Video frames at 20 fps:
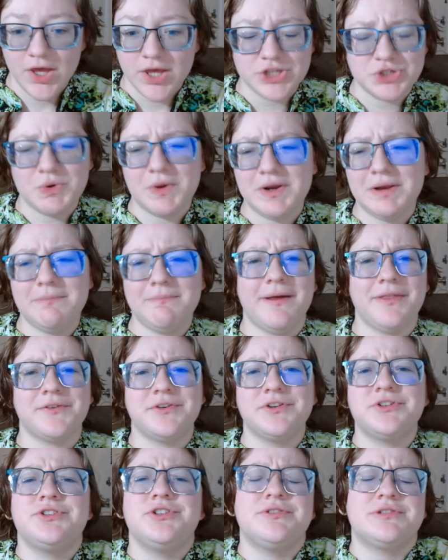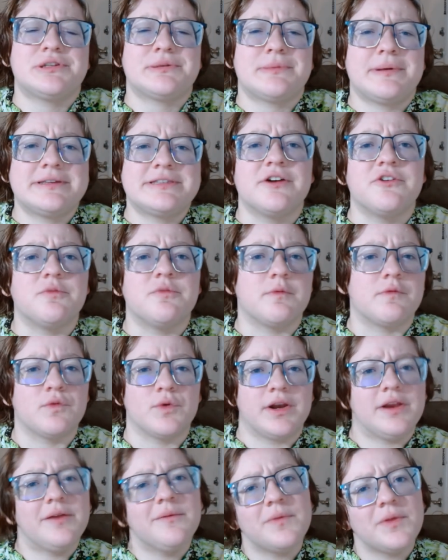So I didn't bother introducing myself
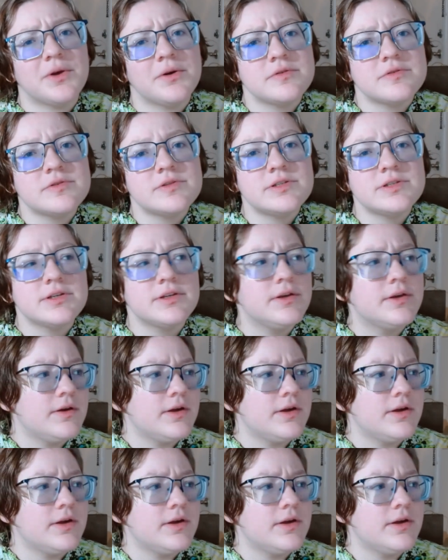before any of those.